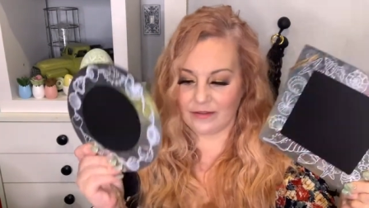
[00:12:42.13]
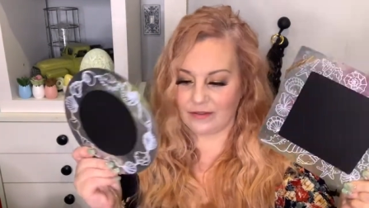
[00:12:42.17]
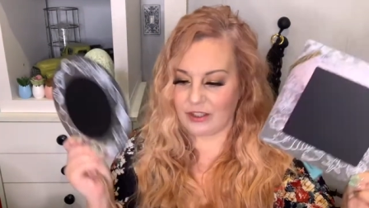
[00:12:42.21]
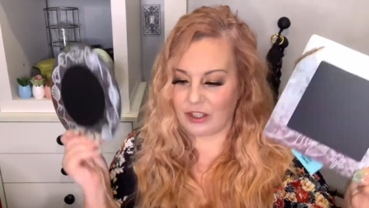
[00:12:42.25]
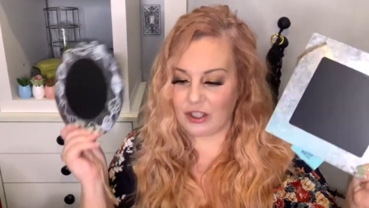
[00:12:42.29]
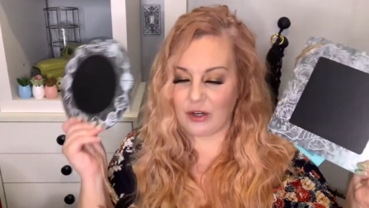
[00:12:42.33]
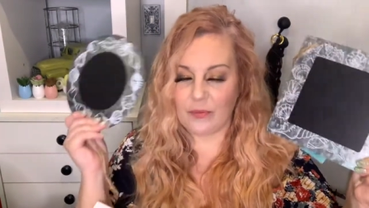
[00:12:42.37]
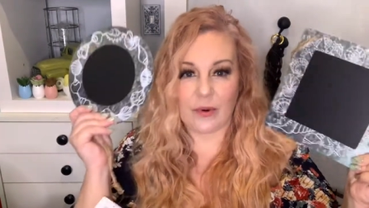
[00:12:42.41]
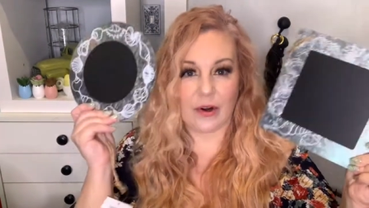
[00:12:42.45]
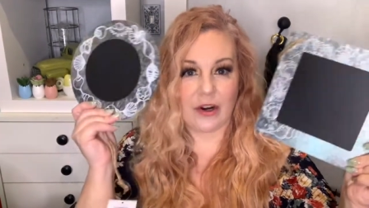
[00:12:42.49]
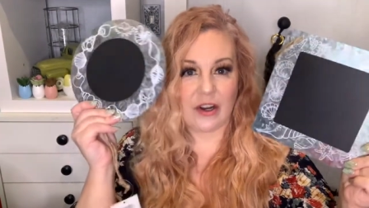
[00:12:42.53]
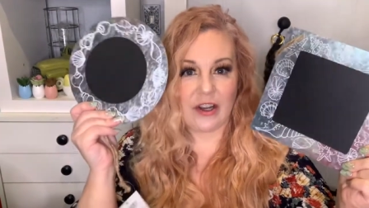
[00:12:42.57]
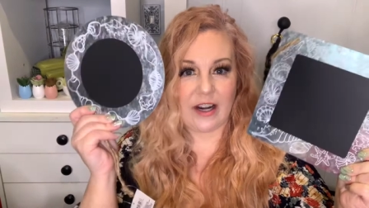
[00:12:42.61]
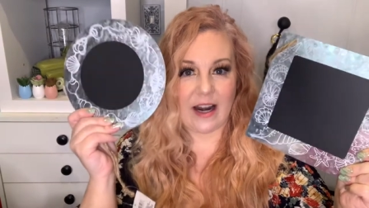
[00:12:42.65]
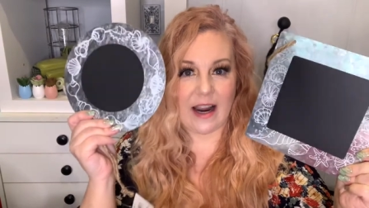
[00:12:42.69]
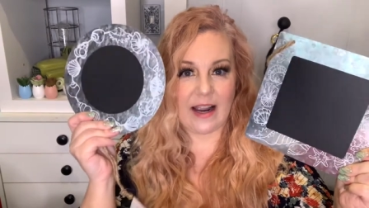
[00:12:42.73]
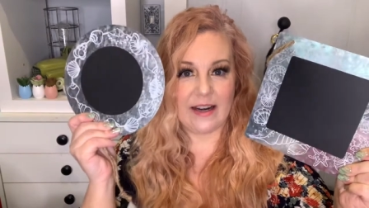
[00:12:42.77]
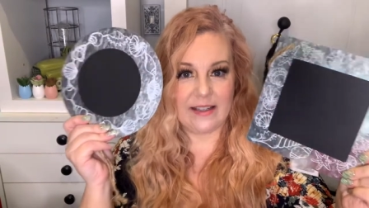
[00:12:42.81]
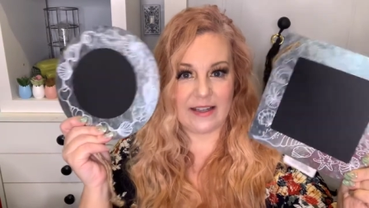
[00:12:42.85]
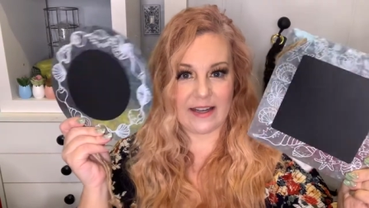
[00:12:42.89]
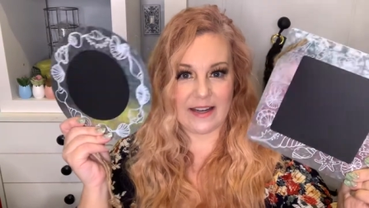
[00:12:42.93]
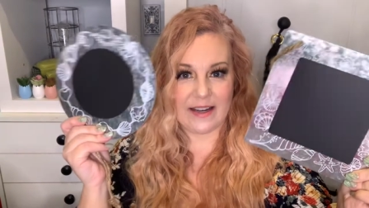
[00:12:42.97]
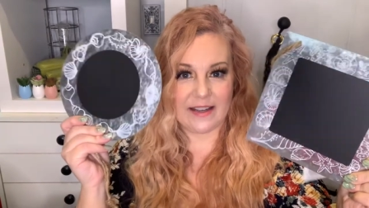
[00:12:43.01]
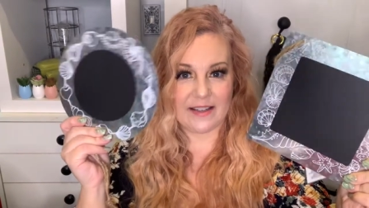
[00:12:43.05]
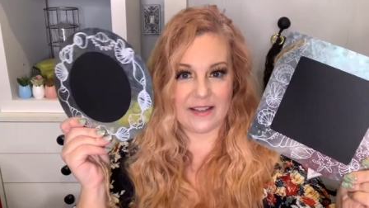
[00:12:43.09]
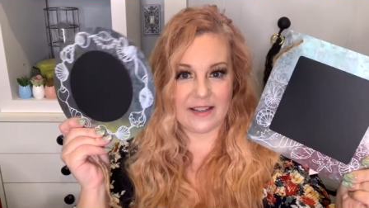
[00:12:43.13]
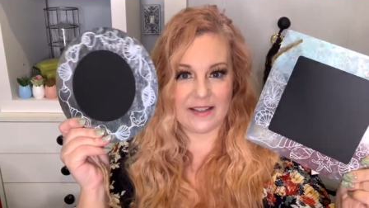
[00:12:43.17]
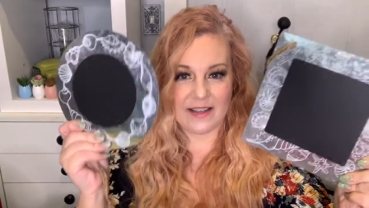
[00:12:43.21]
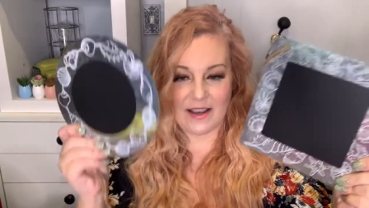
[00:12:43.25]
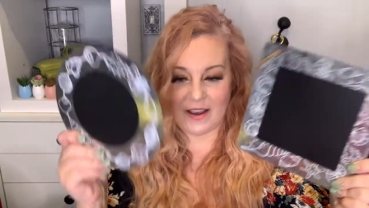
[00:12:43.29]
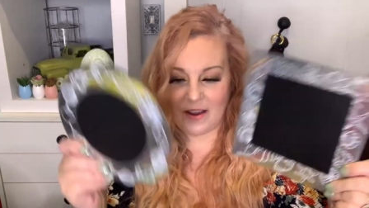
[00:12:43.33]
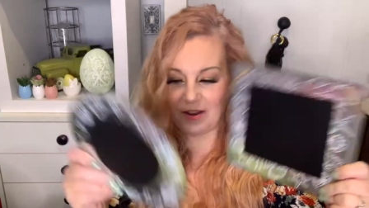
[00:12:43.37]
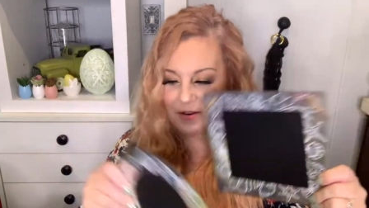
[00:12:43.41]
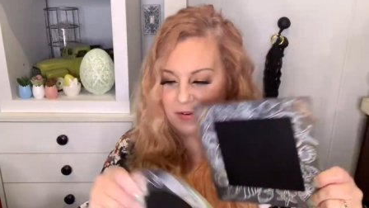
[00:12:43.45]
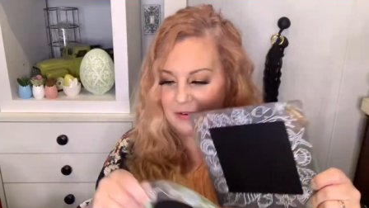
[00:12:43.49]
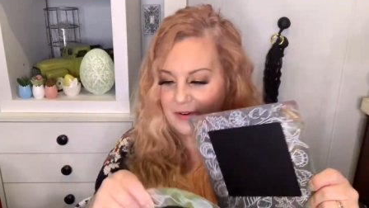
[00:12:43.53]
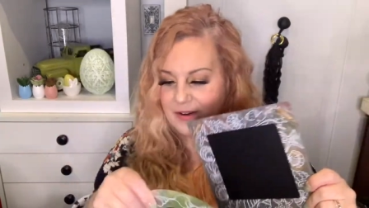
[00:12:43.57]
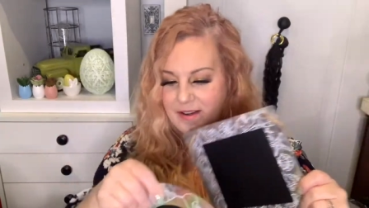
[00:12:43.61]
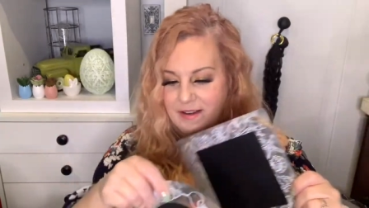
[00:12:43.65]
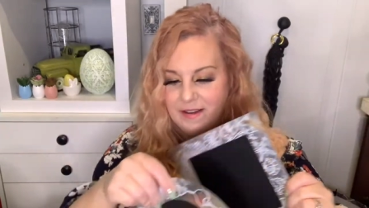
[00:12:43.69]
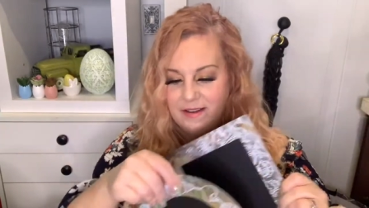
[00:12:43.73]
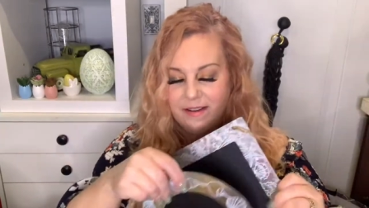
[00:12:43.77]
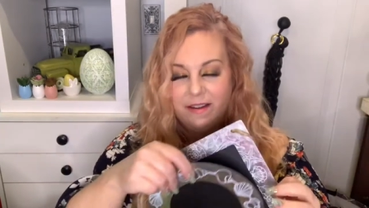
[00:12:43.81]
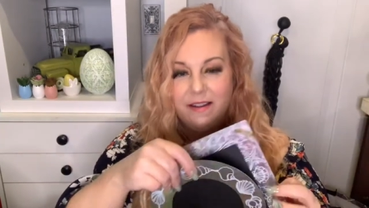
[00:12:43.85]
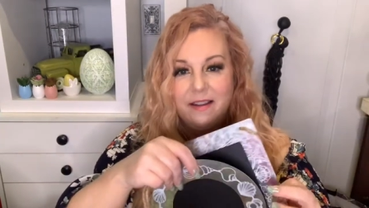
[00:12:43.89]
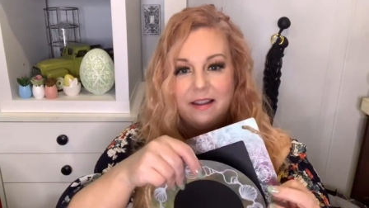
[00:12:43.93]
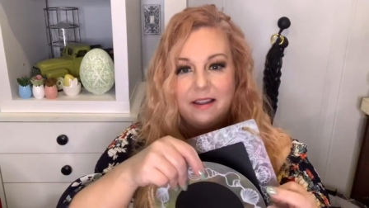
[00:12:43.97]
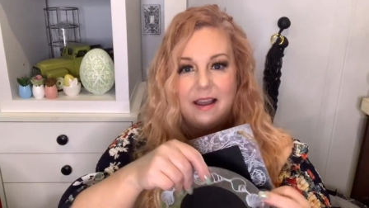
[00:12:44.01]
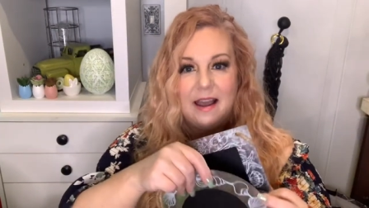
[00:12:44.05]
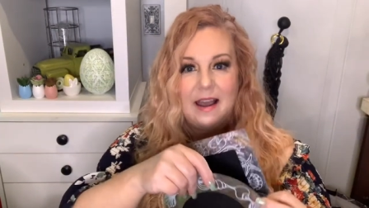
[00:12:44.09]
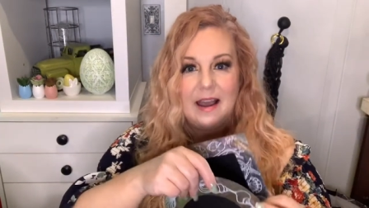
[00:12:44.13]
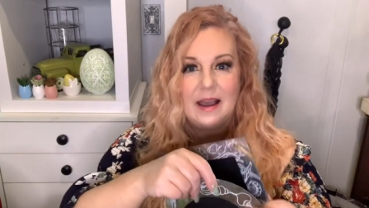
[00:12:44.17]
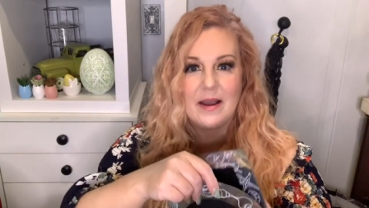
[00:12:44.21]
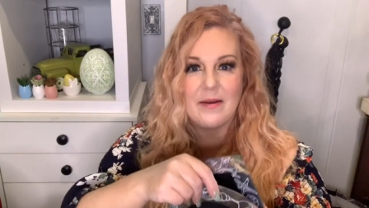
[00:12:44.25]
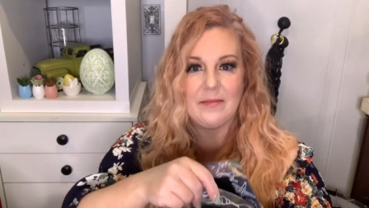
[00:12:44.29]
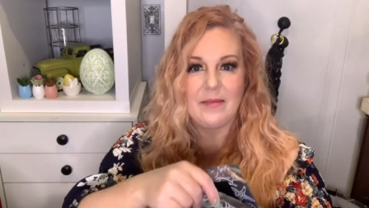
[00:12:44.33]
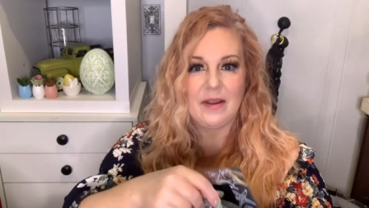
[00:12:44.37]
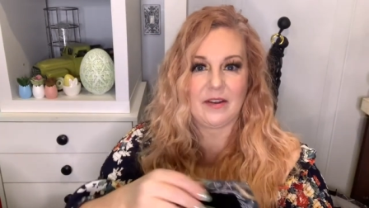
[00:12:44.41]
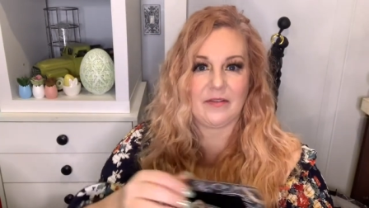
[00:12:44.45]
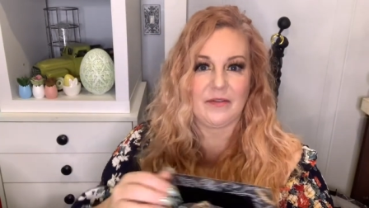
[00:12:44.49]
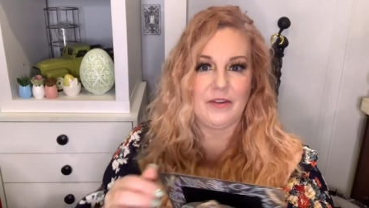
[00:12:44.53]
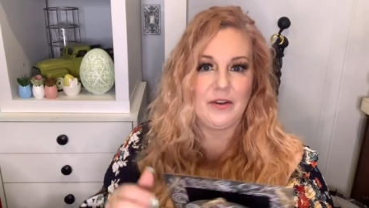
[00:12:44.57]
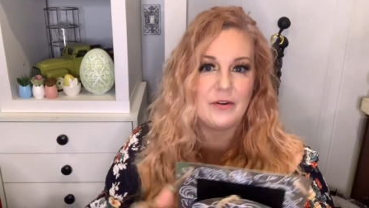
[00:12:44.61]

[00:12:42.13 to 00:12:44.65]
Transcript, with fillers: Super good idea. So if